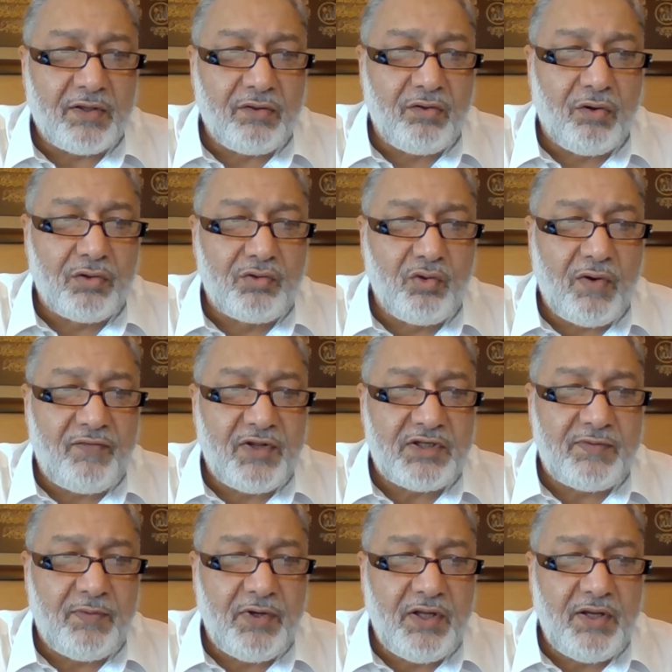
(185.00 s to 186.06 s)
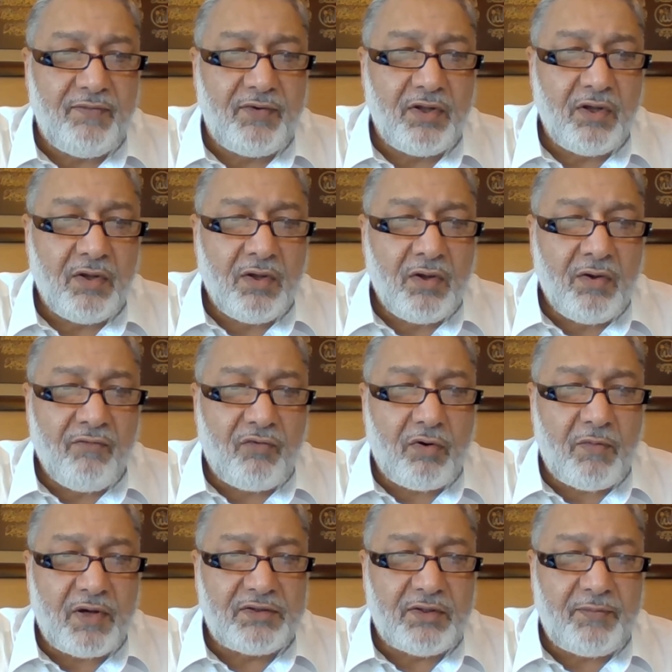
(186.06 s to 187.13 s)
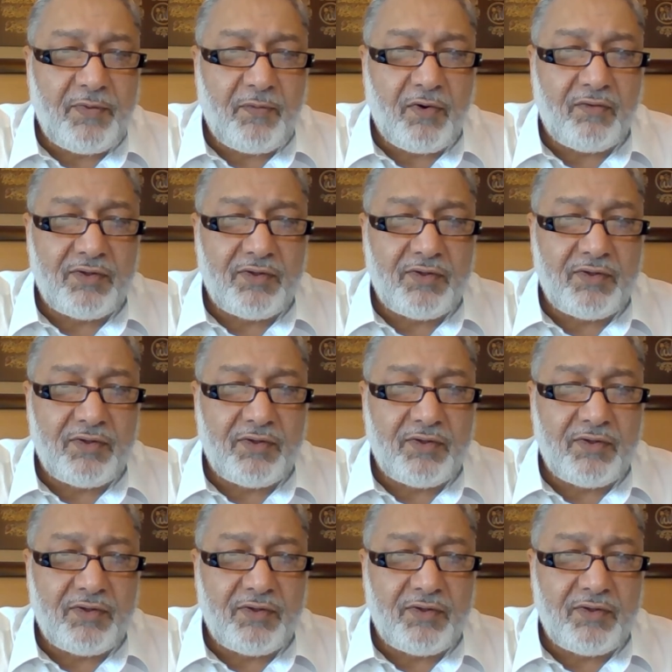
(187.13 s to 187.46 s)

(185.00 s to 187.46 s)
Those who have disbelieved from among the people